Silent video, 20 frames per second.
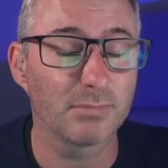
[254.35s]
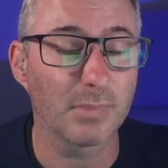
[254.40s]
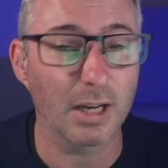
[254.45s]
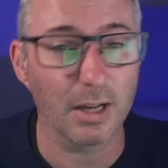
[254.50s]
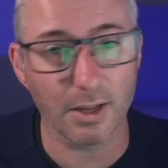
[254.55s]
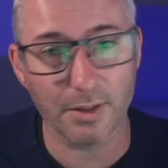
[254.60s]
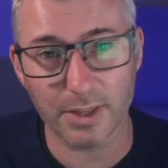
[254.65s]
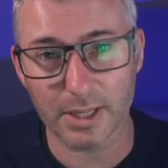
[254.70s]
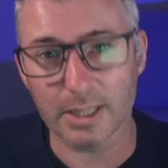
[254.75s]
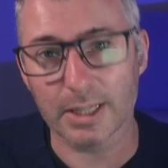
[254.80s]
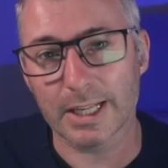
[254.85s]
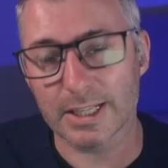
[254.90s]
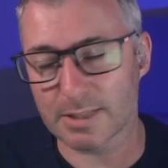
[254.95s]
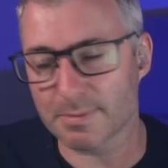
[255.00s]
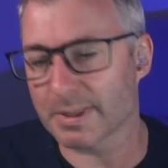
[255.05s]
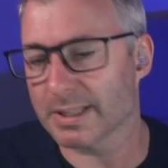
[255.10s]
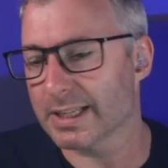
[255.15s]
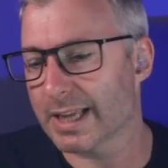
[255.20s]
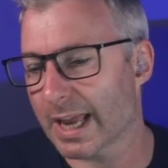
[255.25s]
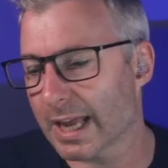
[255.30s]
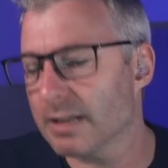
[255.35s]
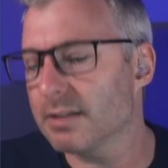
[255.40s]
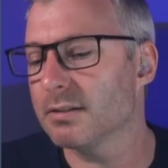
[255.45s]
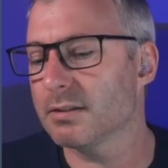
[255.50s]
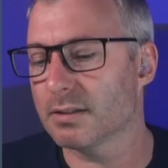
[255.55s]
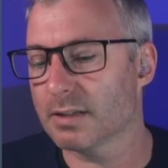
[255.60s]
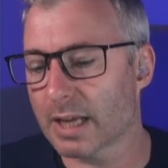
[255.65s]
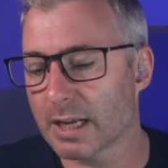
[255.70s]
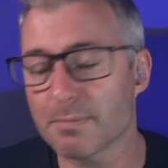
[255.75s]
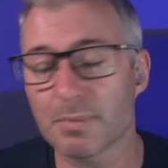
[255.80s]
I think olanzapine
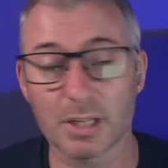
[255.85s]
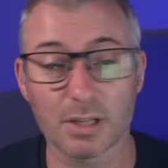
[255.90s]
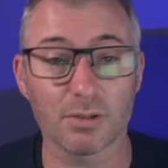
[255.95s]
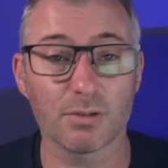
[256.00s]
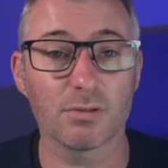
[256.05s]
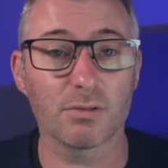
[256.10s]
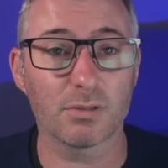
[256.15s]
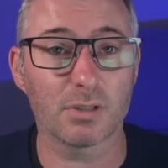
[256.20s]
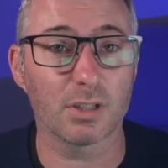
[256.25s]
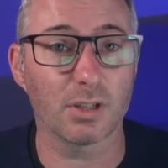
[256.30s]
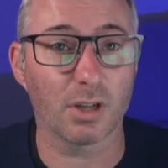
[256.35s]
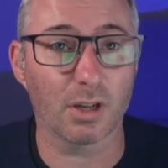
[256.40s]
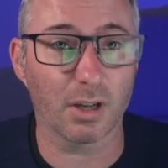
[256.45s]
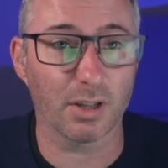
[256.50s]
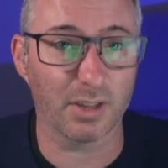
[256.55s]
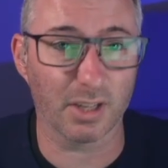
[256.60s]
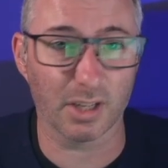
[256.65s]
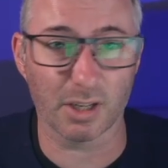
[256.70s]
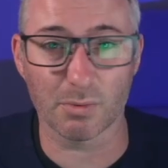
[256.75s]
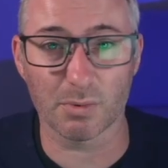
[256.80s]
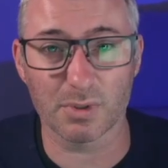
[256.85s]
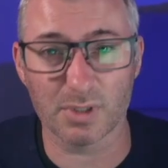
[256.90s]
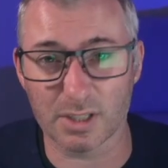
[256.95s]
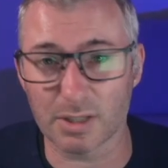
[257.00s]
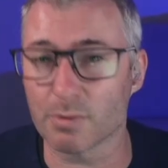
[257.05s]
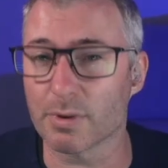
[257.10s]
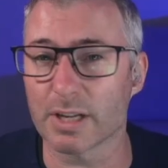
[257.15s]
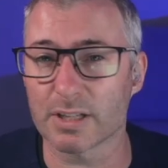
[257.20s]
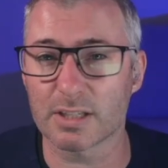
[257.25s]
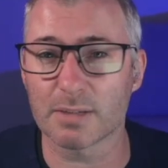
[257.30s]
can be used, and I think you would
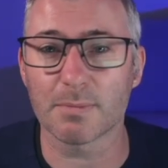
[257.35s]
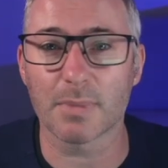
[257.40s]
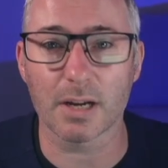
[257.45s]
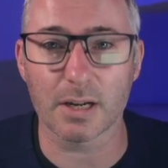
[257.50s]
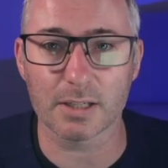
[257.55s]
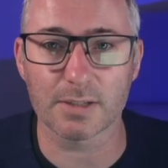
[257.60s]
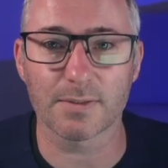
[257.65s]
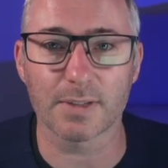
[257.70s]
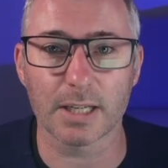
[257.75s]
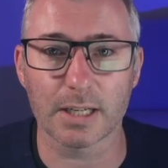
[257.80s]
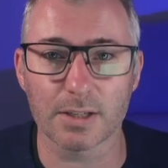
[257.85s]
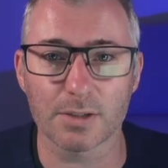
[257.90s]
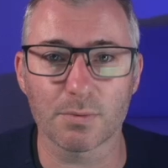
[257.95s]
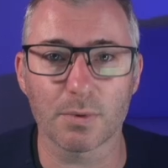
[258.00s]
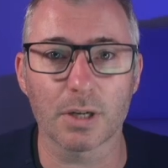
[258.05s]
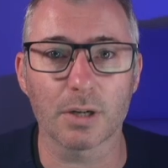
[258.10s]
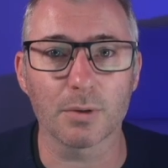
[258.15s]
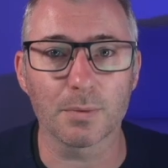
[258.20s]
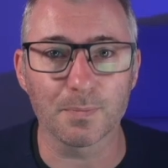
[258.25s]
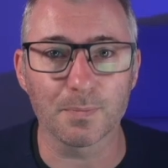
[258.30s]
still get some marks for that as well.